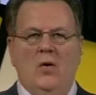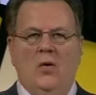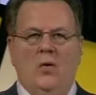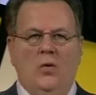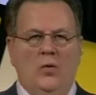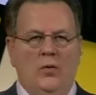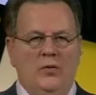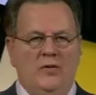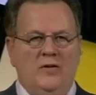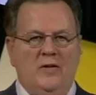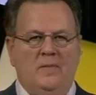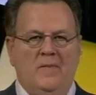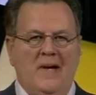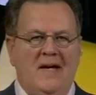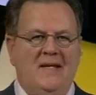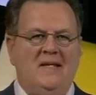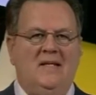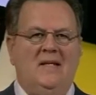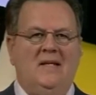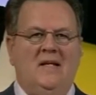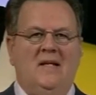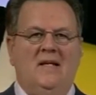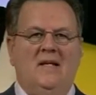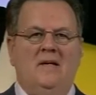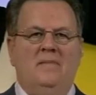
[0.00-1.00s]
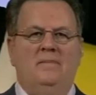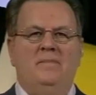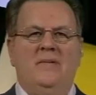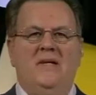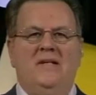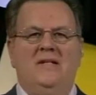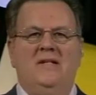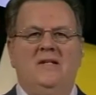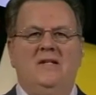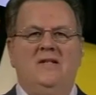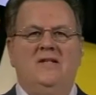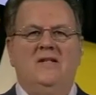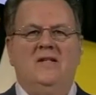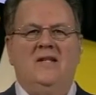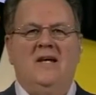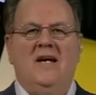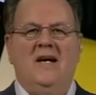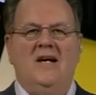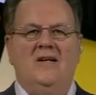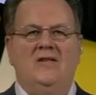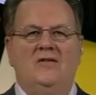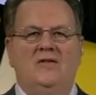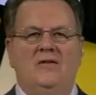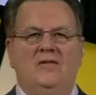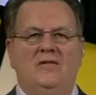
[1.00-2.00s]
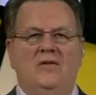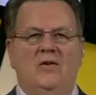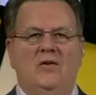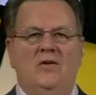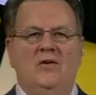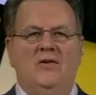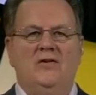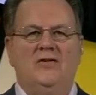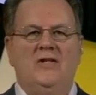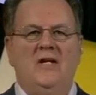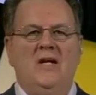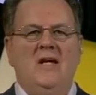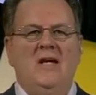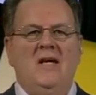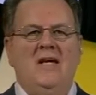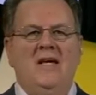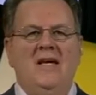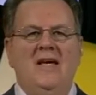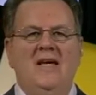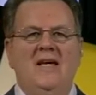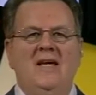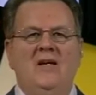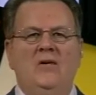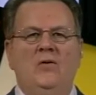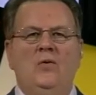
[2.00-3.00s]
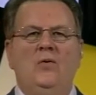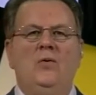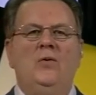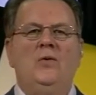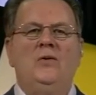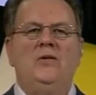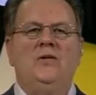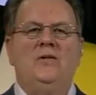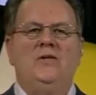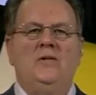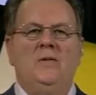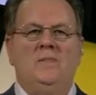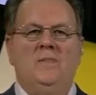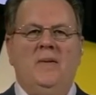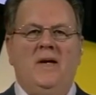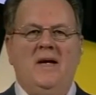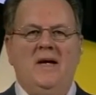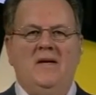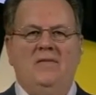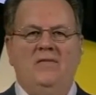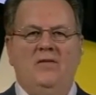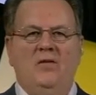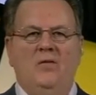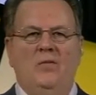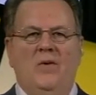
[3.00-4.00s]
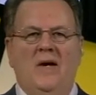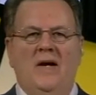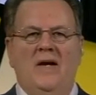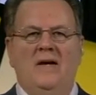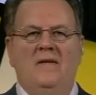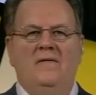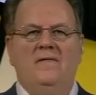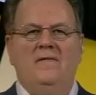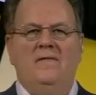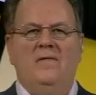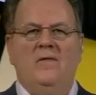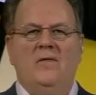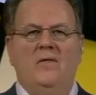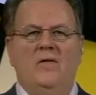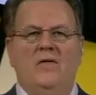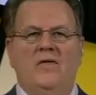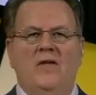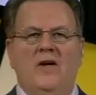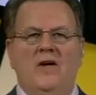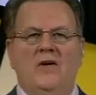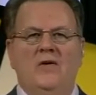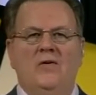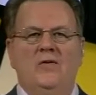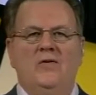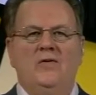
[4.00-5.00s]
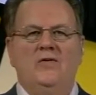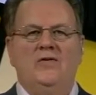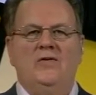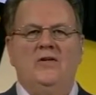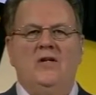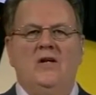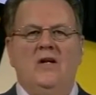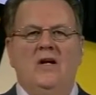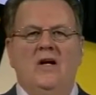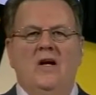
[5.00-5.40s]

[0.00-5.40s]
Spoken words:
automatically admitted to the House of Lords in order to pave the way for those